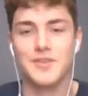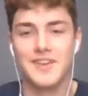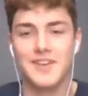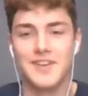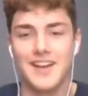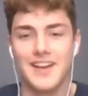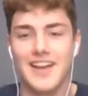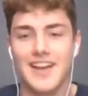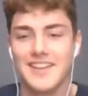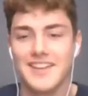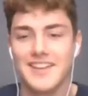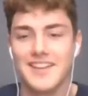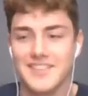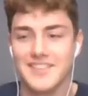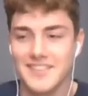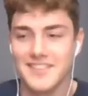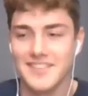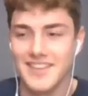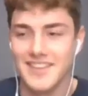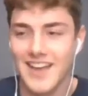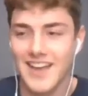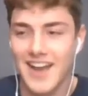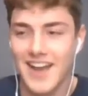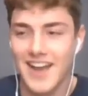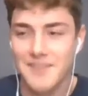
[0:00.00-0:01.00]
actually,
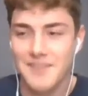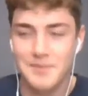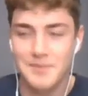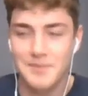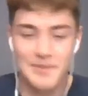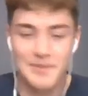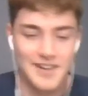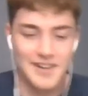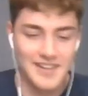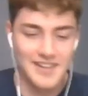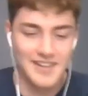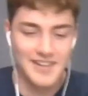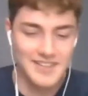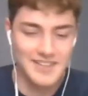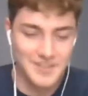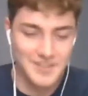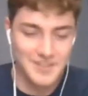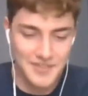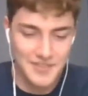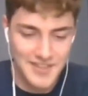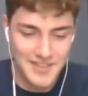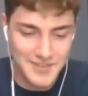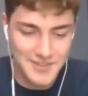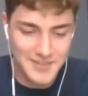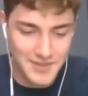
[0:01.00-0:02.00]
I prepared an answer for
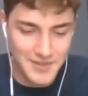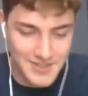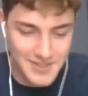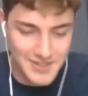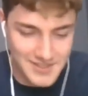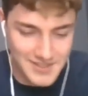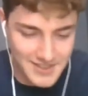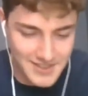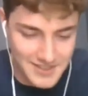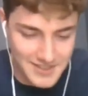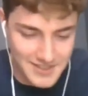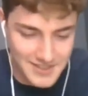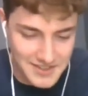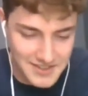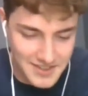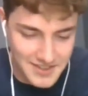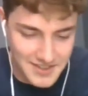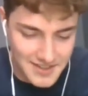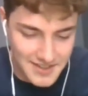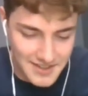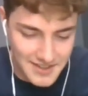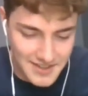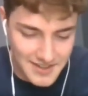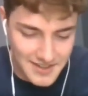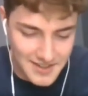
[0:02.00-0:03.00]
this question.
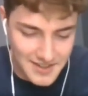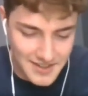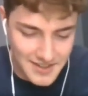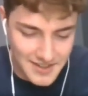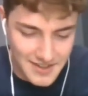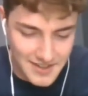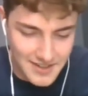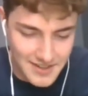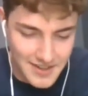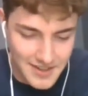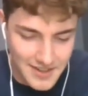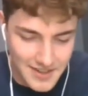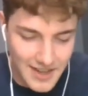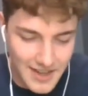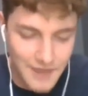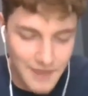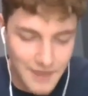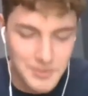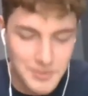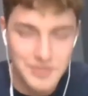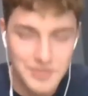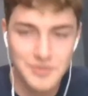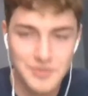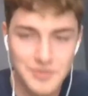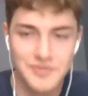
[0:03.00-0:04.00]
I would
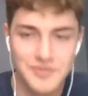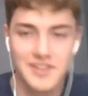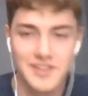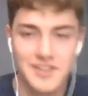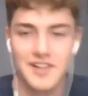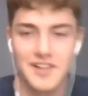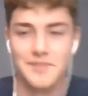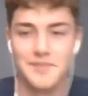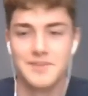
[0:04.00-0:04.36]
choose Philip.